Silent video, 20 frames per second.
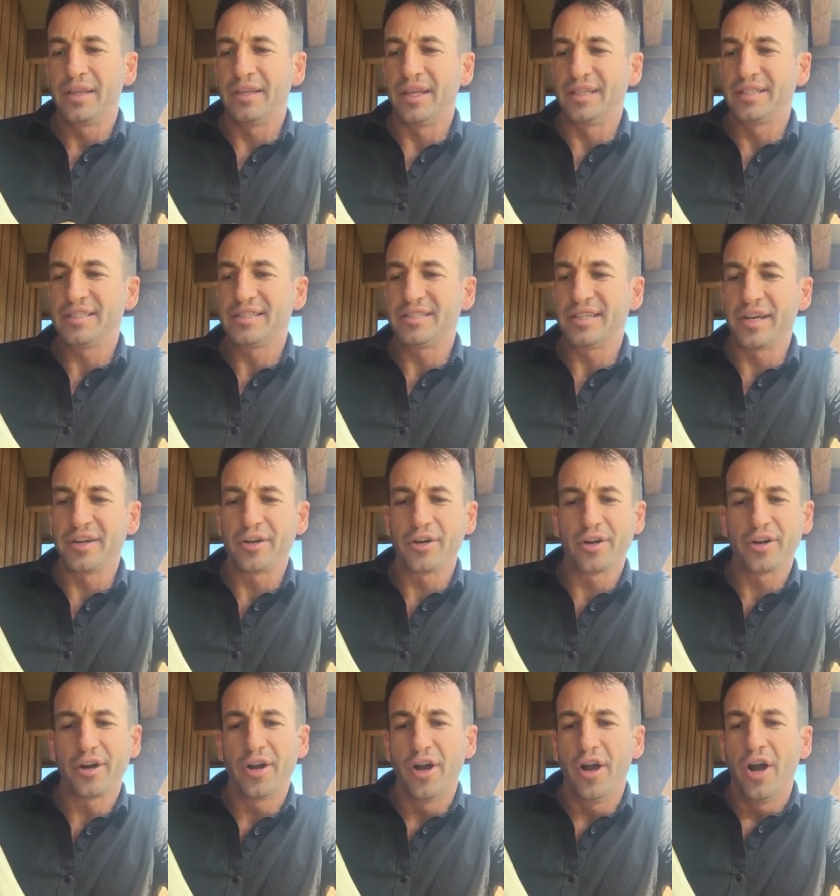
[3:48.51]
the
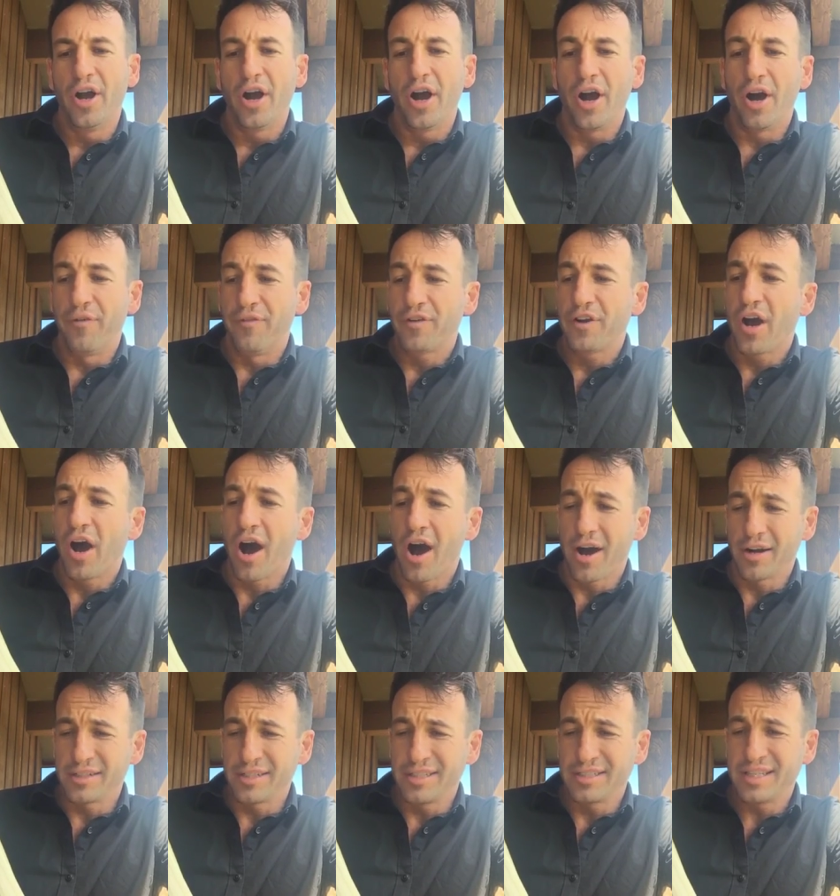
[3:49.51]
center of
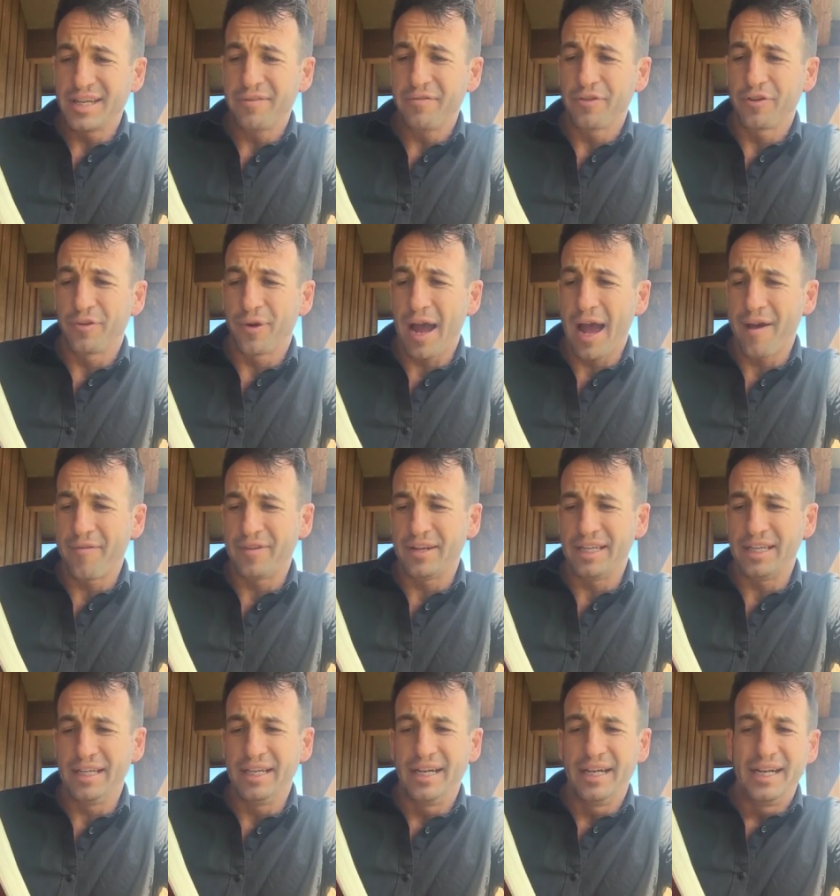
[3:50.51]
cognitive
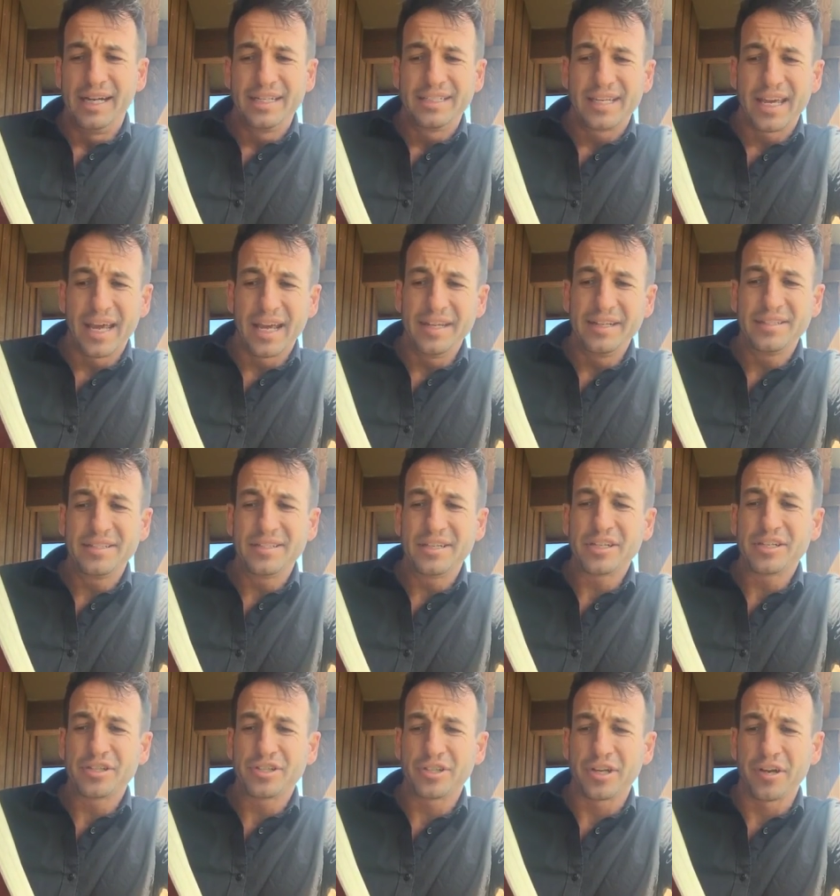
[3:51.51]
gravity tends
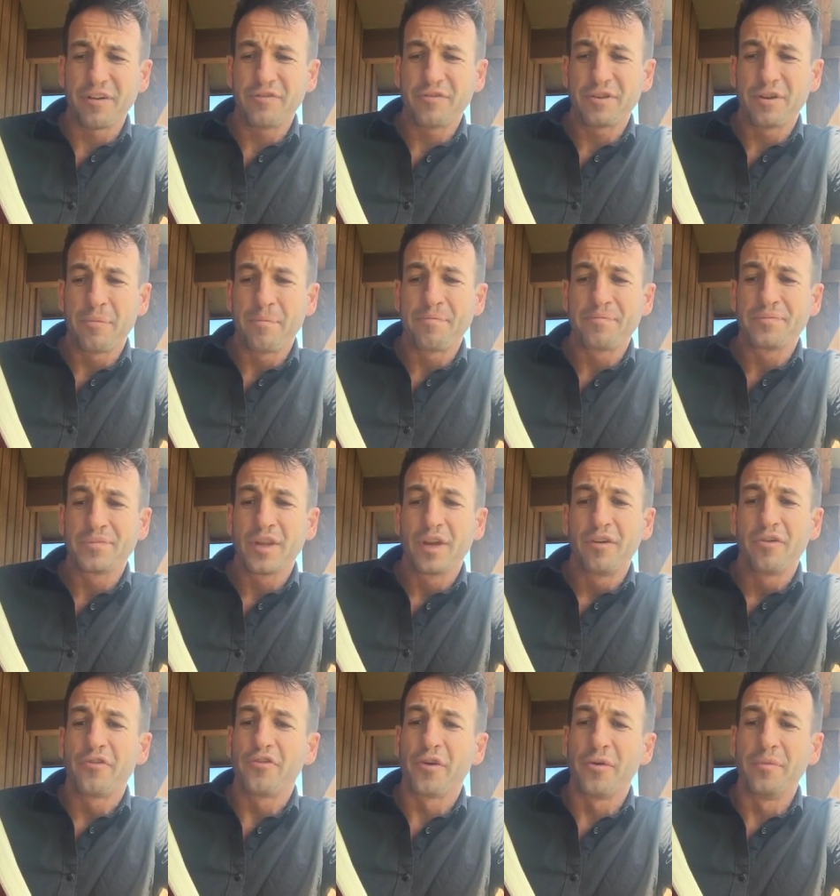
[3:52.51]
to shift
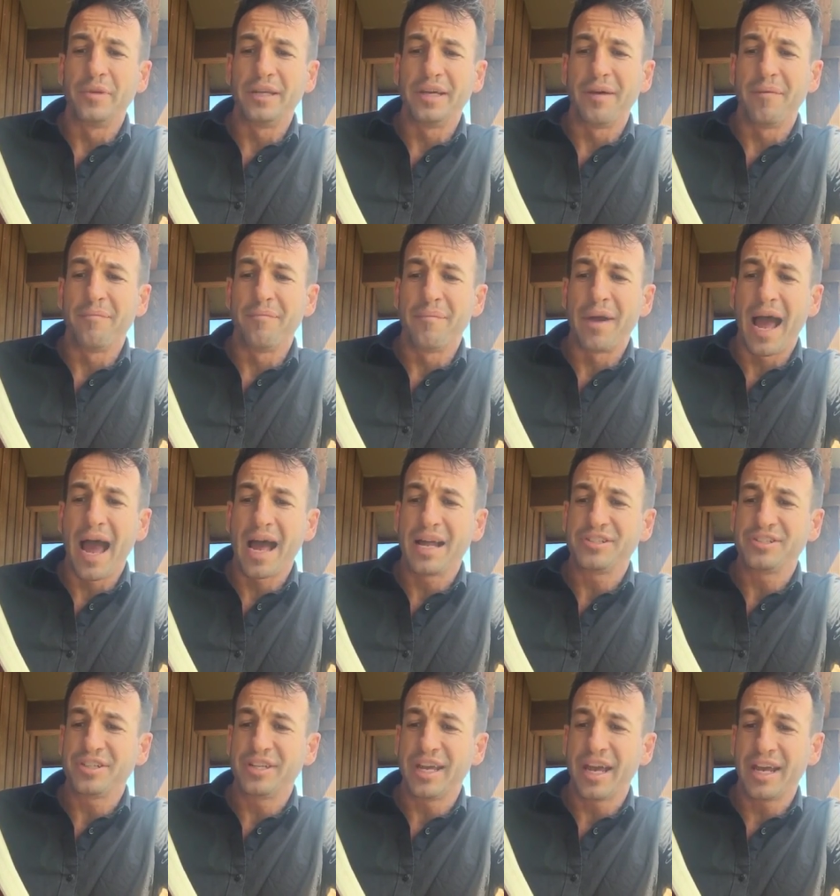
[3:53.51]
from the
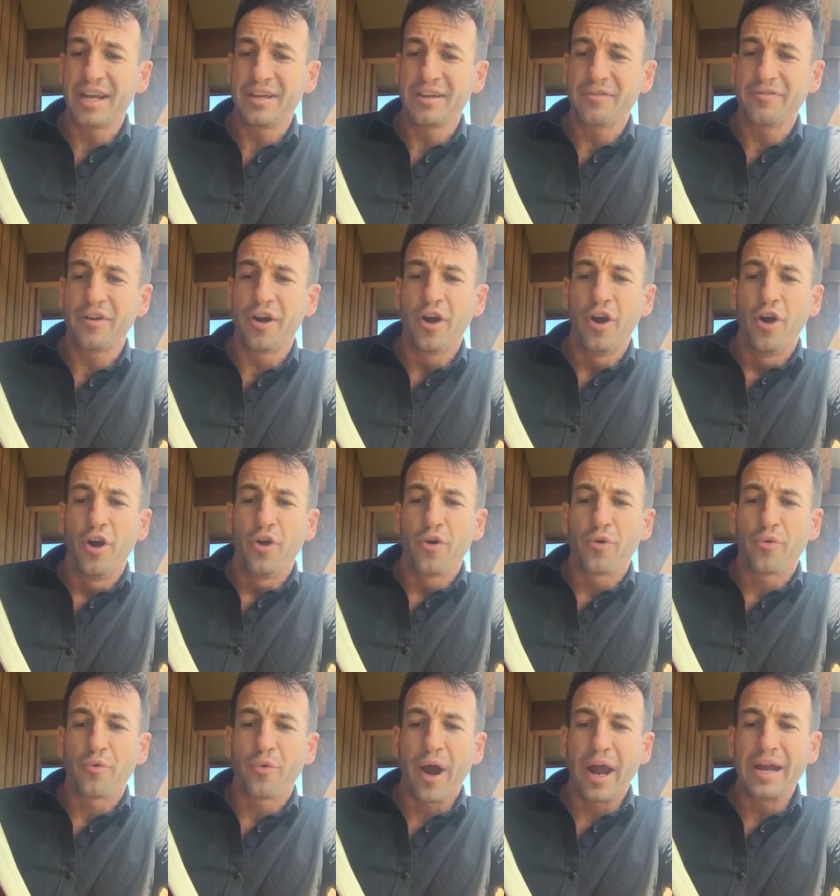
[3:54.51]
imaginative
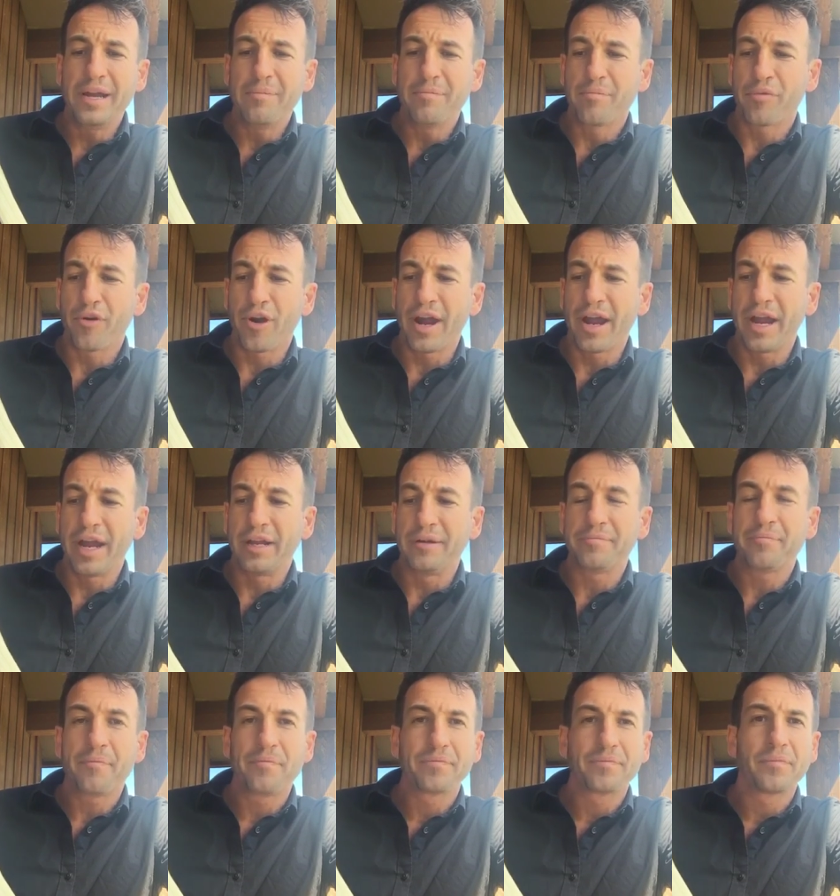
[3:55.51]
right
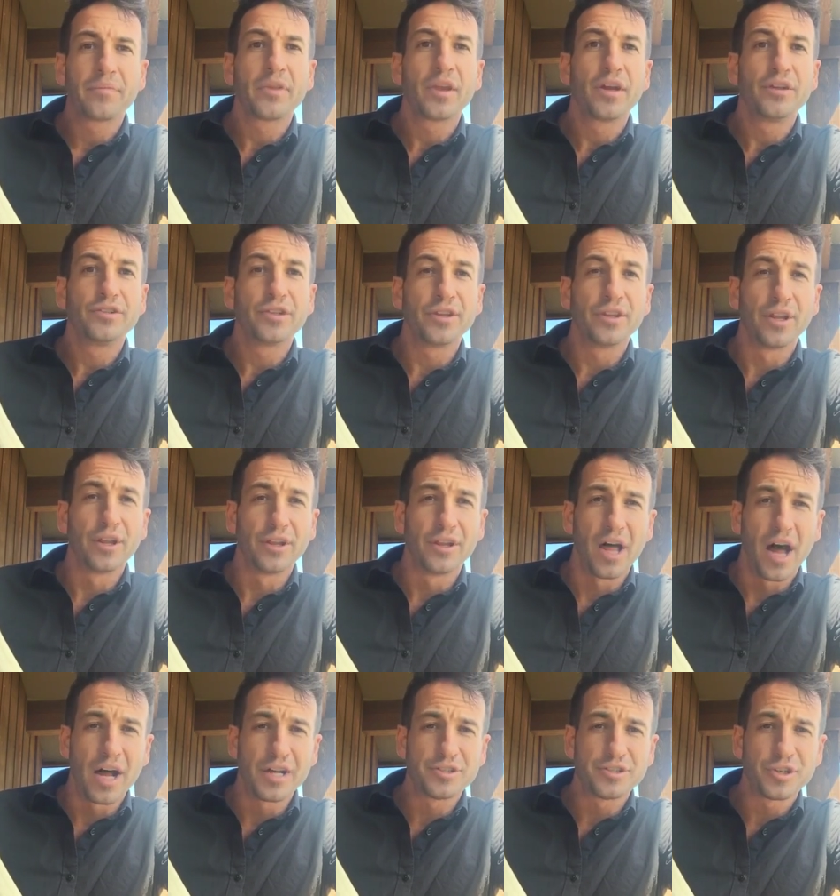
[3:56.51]
brain to the
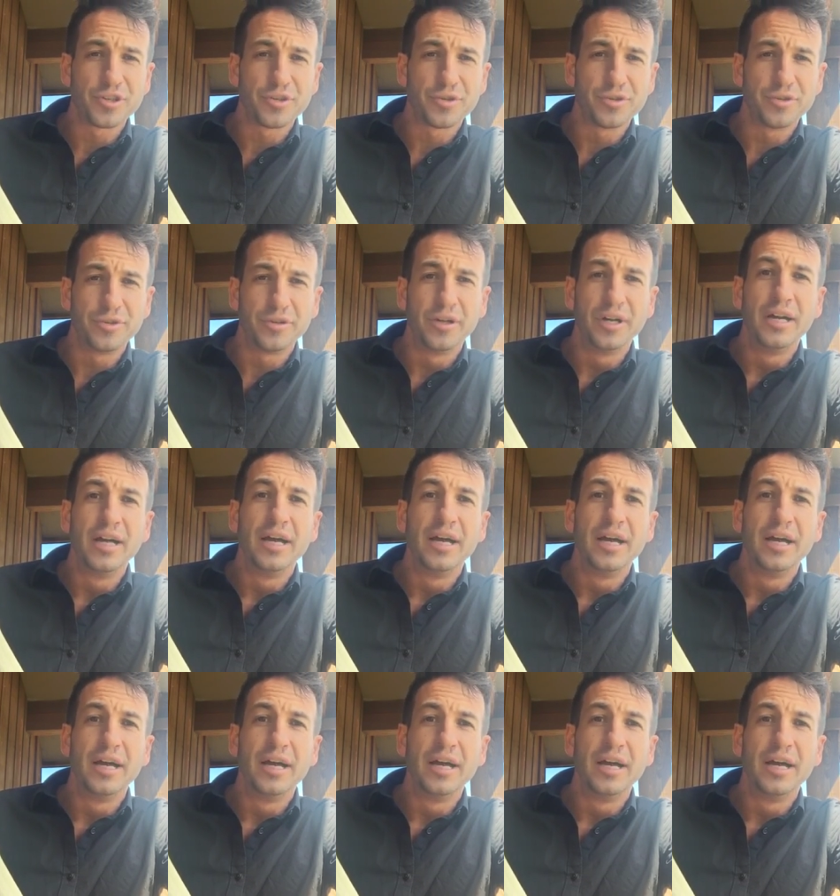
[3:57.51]
logical